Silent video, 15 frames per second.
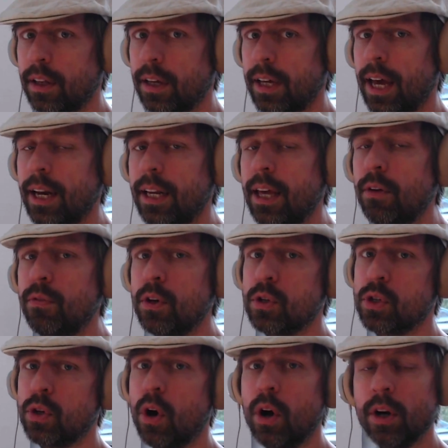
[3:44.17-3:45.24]
can give your
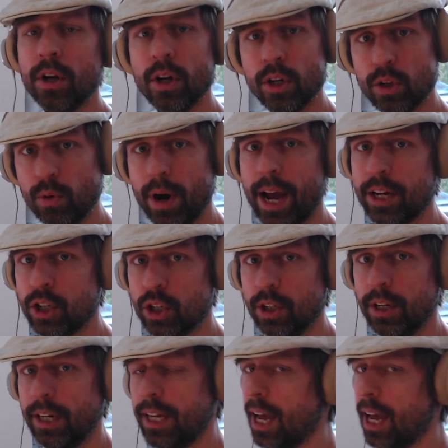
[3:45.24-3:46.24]
song direction and